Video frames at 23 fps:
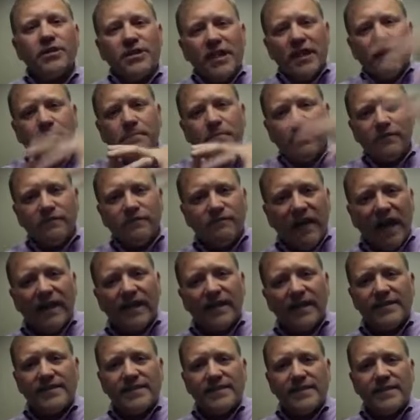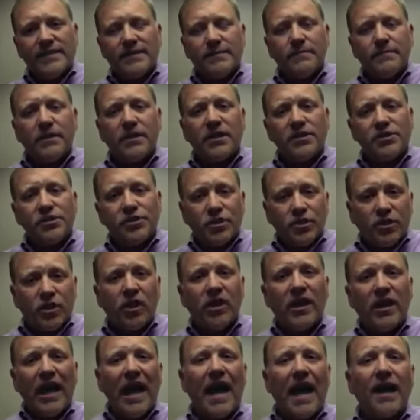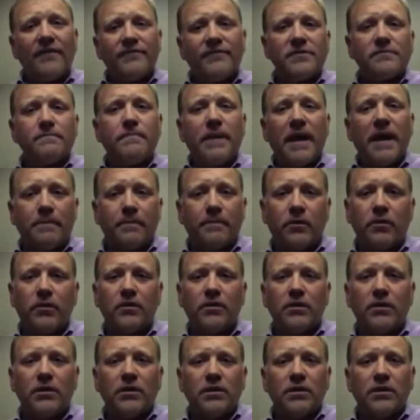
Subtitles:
up your filing system, because you're going to have some paper.